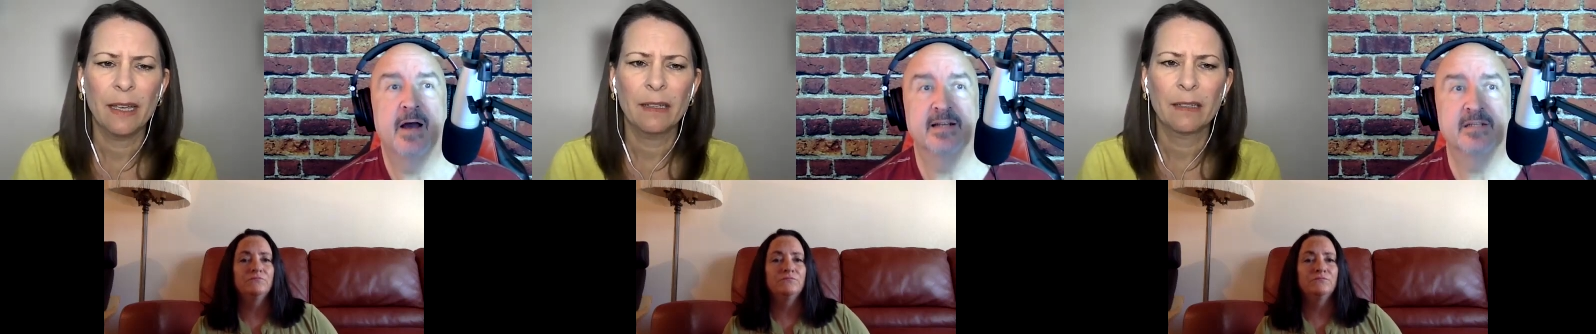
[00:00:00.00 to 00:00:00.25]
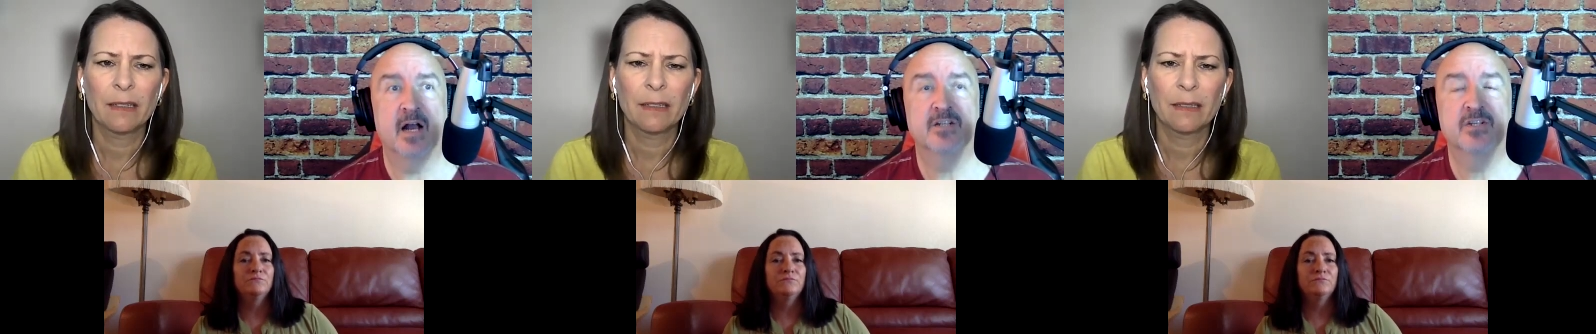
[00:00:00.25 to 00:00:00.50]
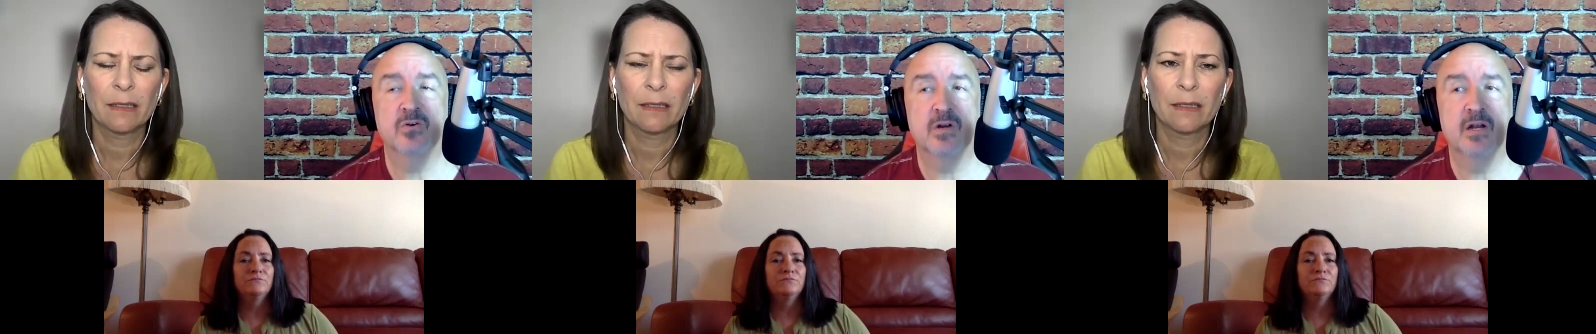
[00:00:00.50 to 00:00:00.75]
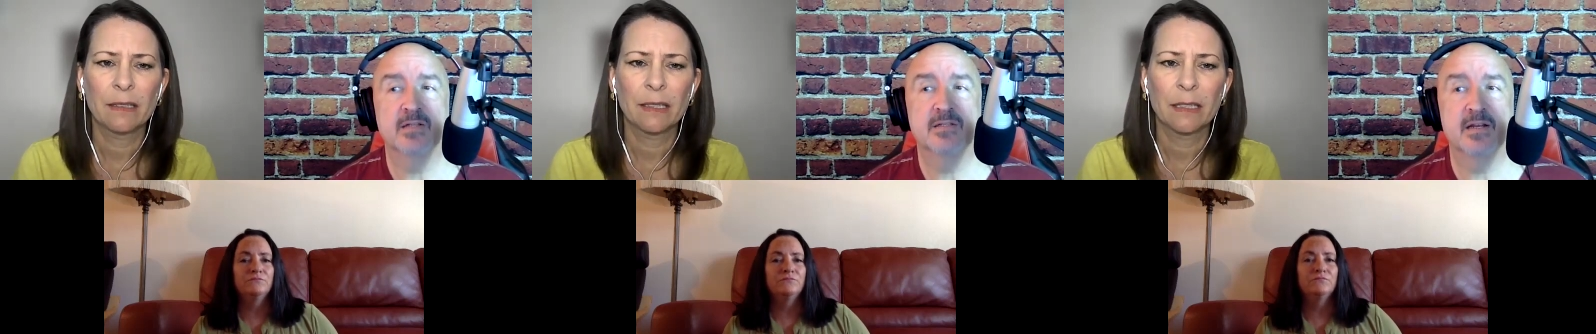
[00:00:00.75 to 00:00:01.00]
Speaker 1: I talked to her
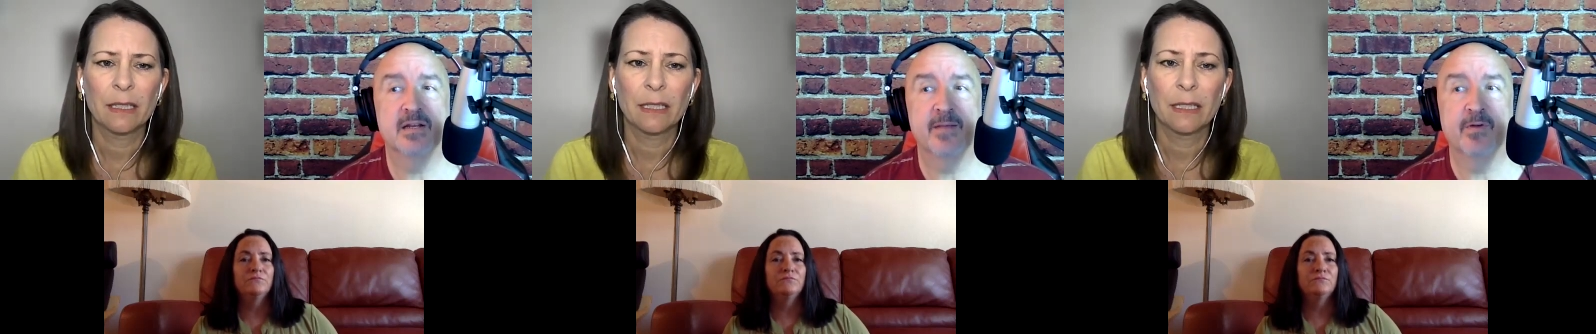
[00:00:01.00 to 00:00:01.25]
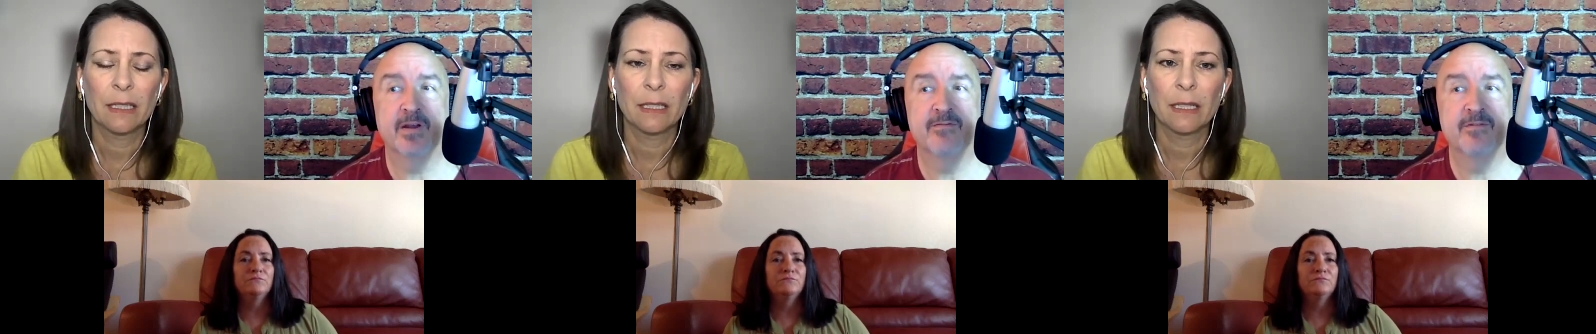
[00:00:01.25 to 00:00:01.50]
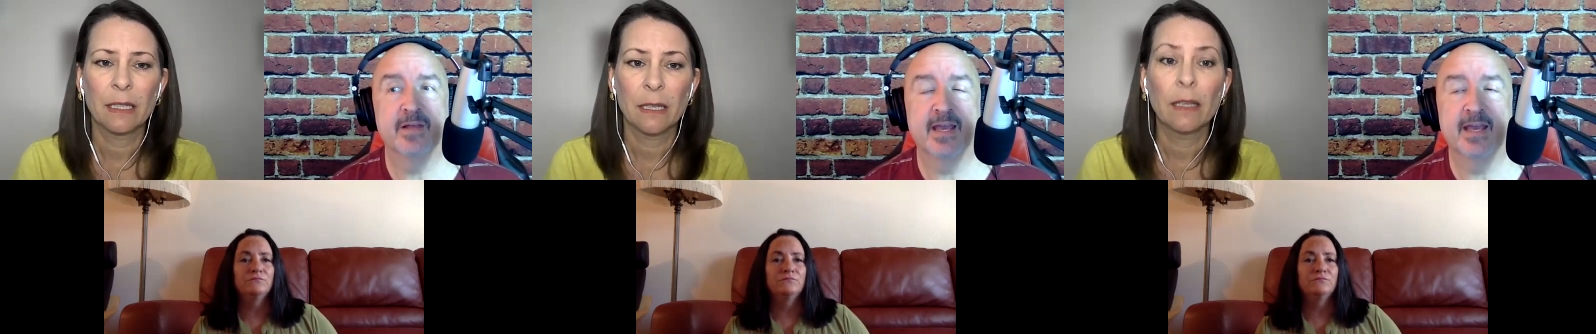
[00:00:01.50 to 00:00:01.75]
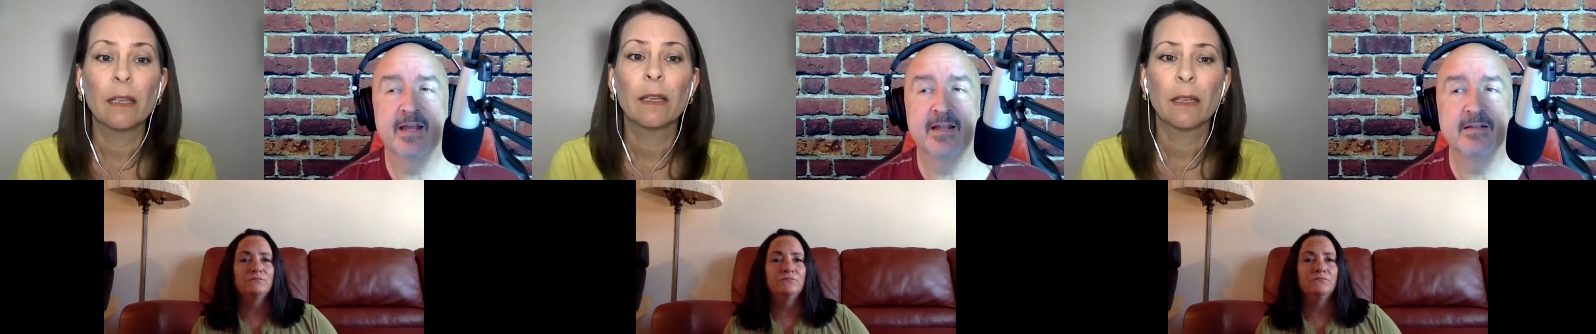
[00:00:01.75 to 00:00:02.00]
on Sunday briefly,
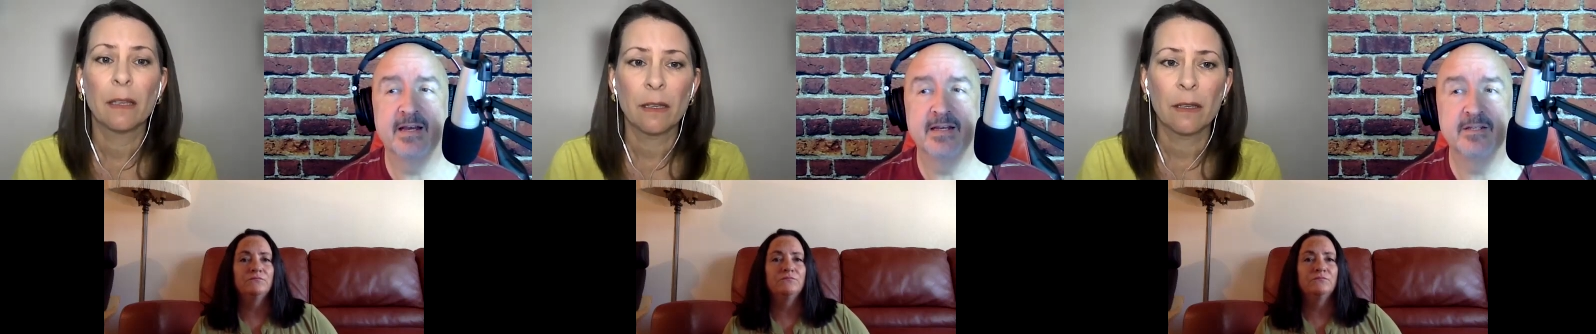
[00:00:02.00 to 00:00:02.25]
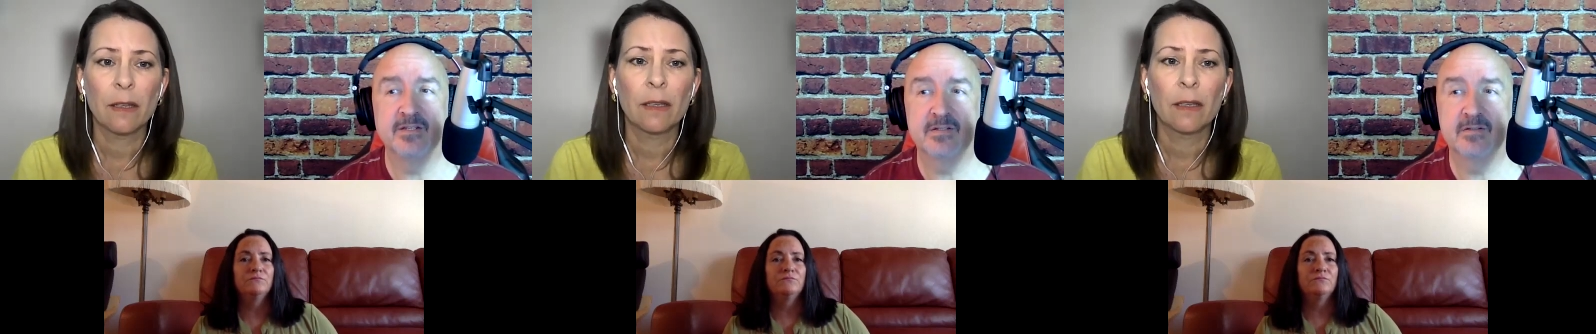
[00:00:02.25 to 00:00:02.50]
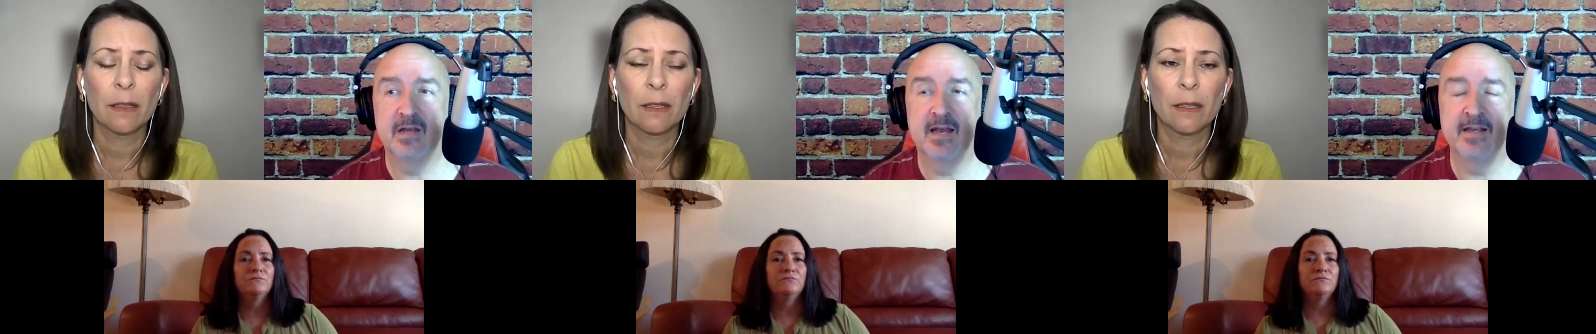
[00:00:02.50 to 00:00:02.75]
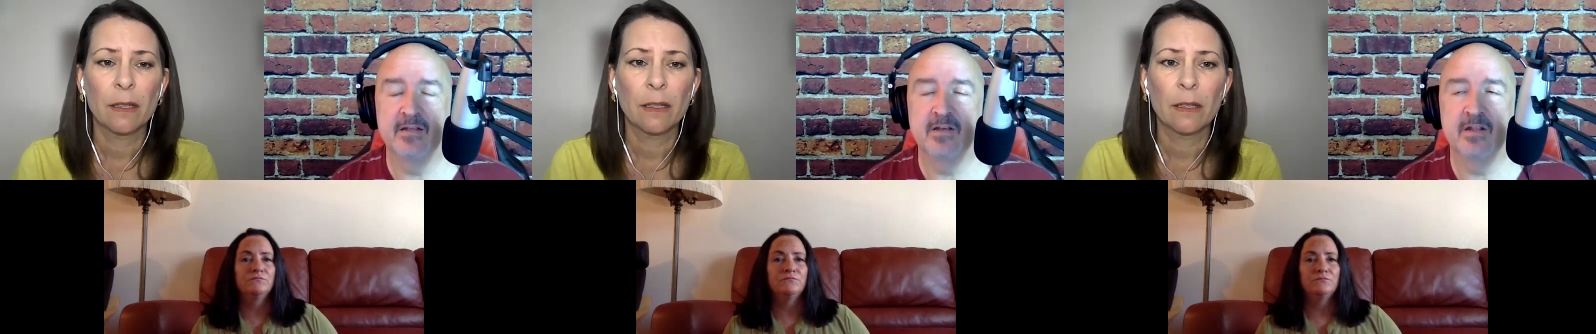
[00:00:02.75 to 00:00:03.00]
and I just, I,
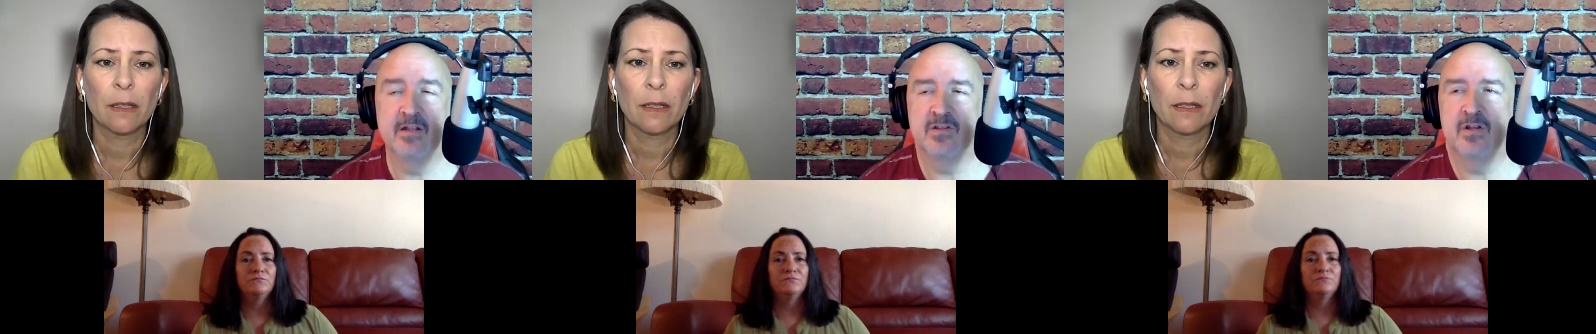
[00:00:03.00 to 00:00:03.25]
it, you